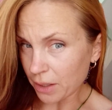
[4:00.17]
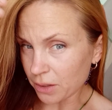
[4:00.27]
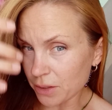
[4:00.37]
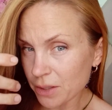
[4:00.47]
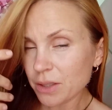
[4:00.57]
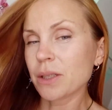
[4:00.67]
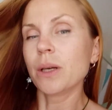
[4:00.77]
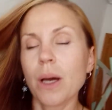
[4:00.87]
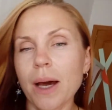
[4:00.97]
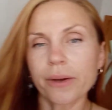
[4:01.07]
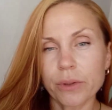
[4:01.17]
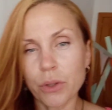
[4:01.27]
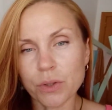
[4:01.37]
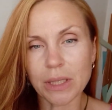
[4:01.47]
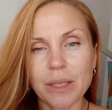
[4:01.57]
angles how it
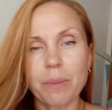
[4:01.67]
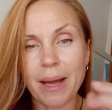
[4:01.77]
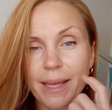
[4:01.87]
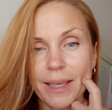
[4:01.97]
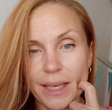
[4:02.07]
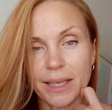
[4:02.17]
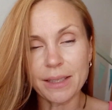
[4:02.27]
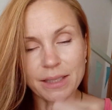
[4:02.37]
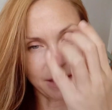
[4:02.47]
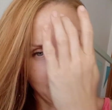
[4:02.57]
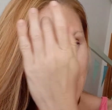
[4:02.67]
looks in my case.